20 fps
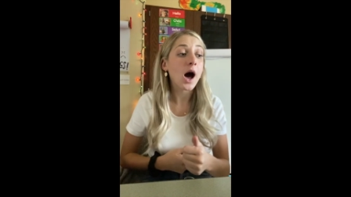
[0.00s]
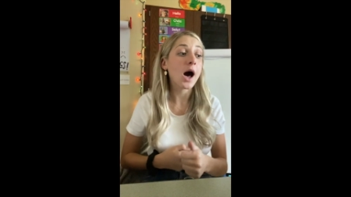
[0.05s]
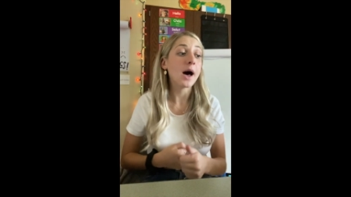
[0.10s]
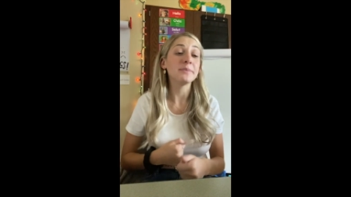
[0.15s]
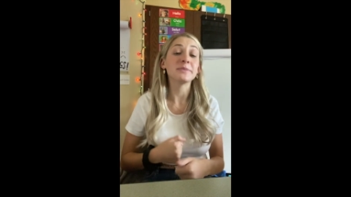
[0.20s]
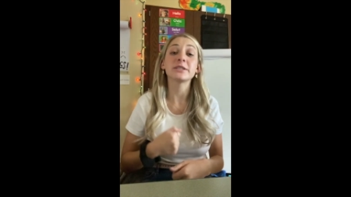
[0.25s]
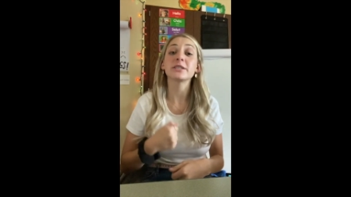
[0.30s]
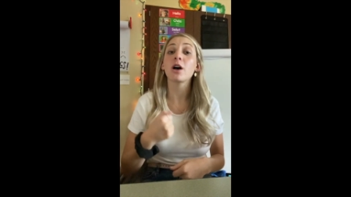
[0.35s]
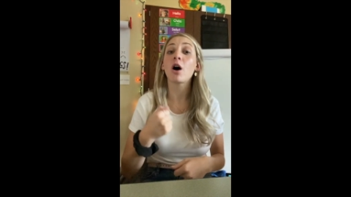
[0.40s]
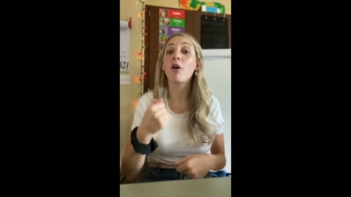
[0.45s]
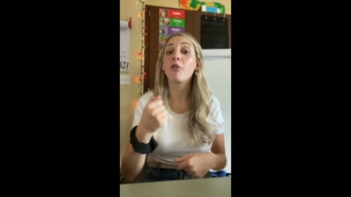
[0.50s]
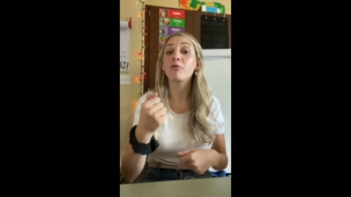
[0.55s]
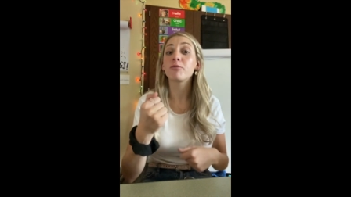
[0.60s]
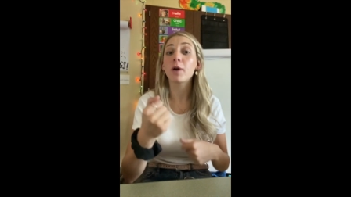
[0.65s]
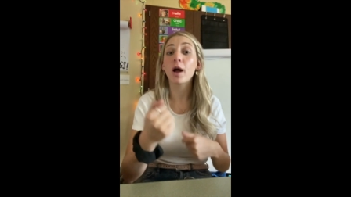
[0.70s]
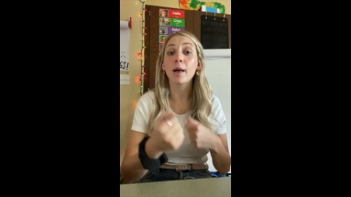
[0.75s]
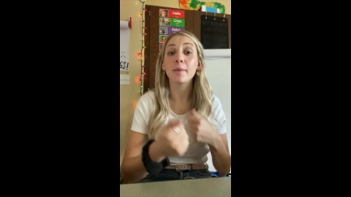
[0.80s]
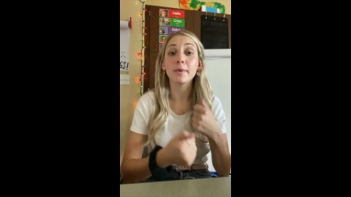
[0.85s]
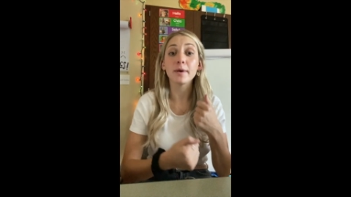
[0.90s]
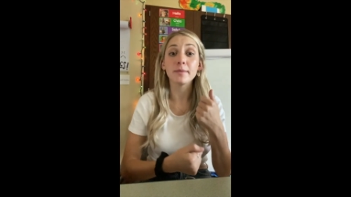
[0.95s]
solve
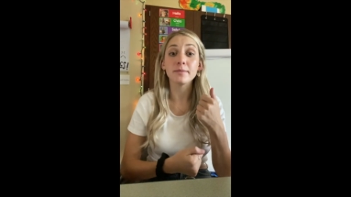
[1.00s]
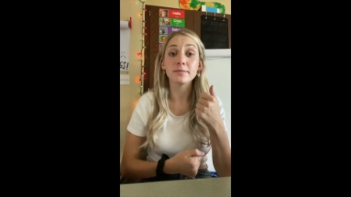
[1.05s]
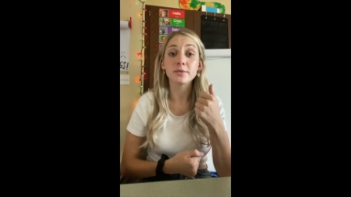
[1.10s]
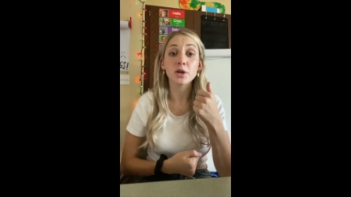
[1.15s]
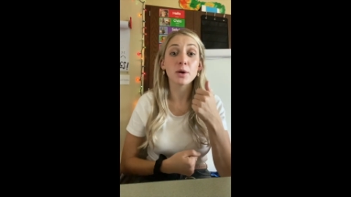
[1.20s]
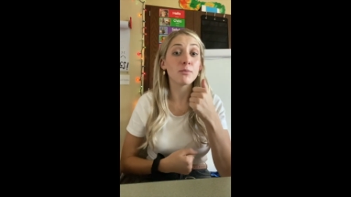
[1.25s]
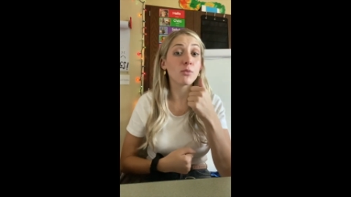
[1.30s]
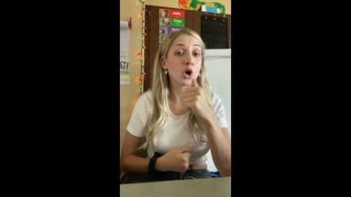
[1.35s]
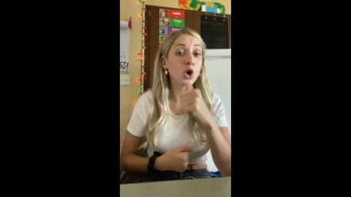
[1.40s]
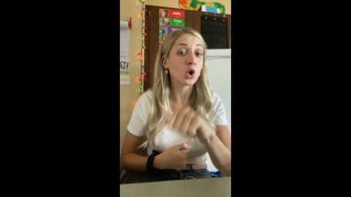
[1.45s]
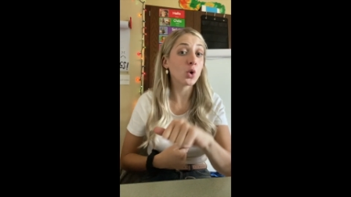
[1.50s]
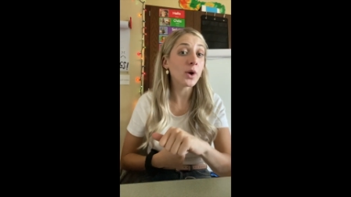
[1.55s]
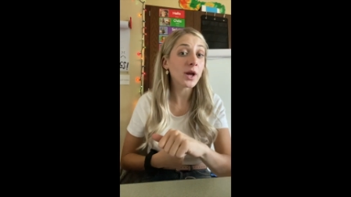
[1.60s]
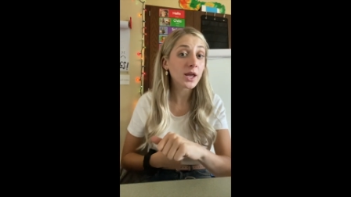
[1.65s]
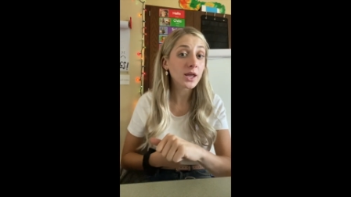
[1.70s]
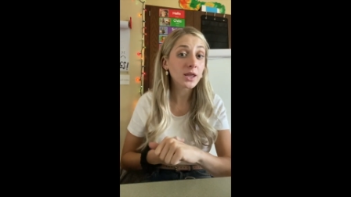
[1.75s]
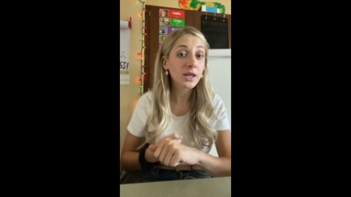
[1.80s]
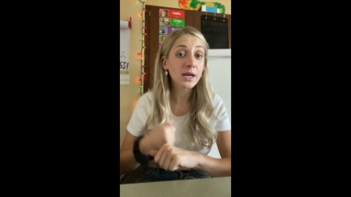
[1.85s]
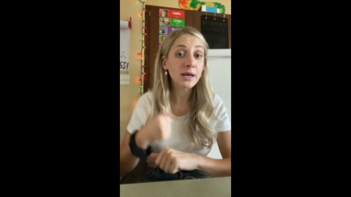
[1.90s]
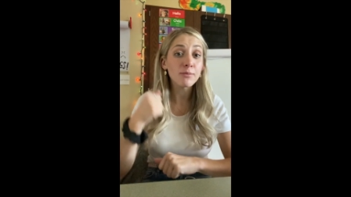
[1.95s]
problems more
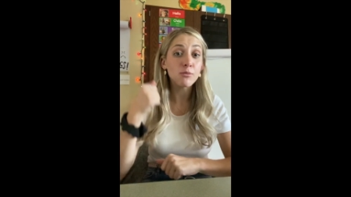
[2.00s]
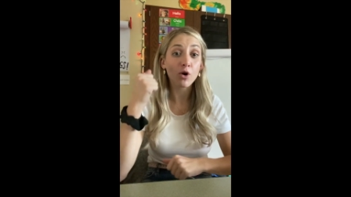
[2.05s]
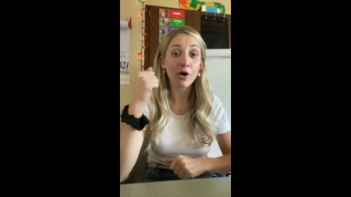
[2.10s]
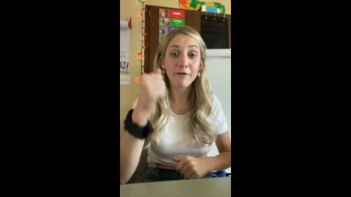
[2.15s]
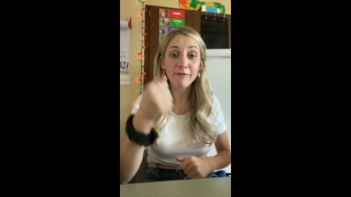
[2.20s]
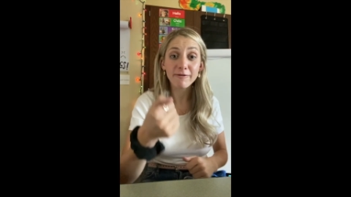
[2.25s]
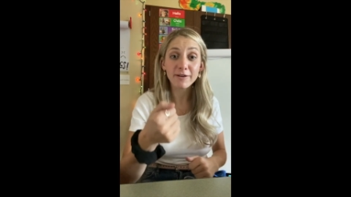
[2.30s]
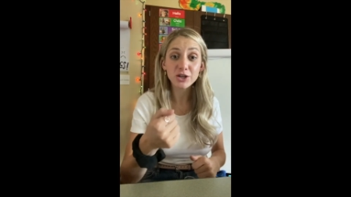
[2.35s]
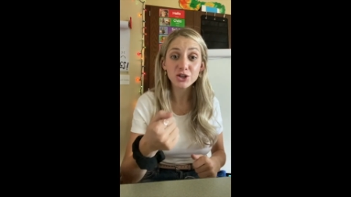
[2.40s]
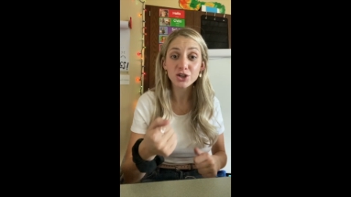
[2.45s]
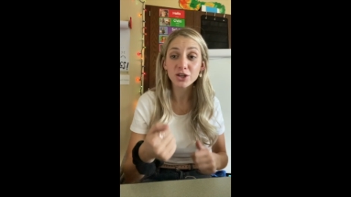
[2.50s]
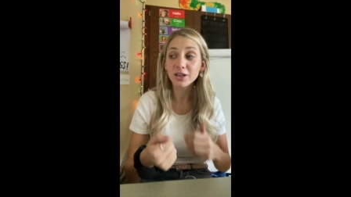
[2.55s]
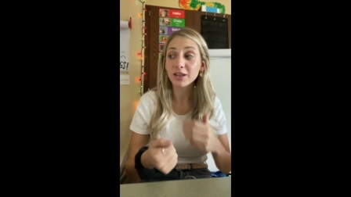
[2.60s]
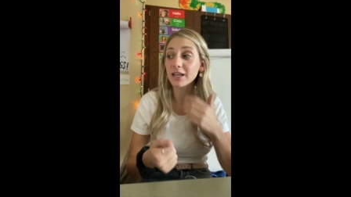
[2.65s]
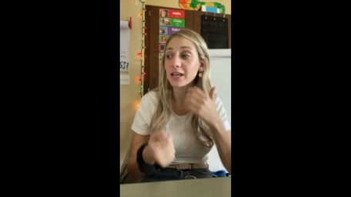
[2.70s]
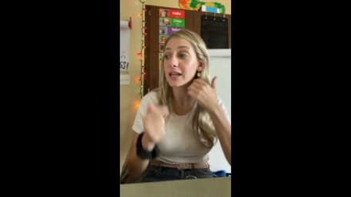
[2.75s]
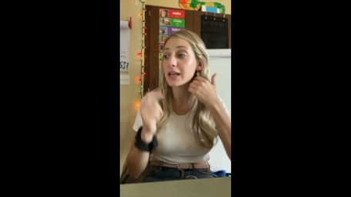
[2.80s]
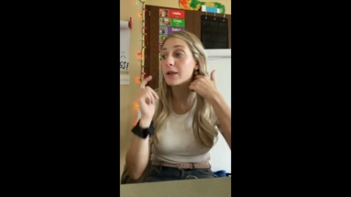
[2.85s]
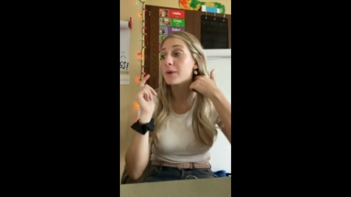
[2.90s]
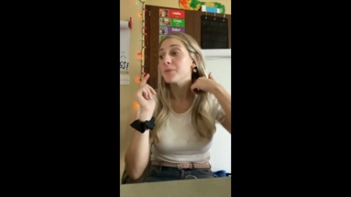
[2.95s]
quickly, more
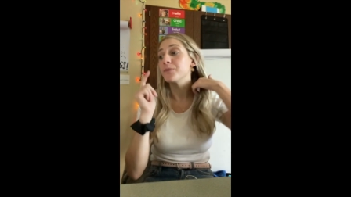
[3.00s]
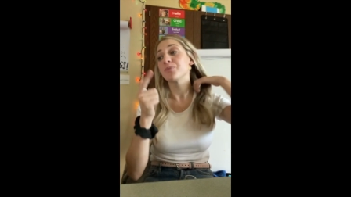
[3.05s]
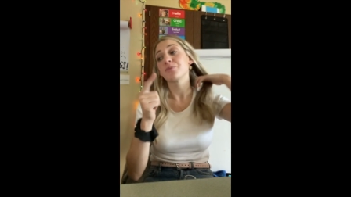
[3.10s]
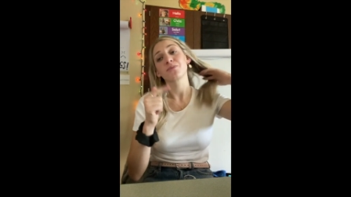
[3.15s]
efficiently,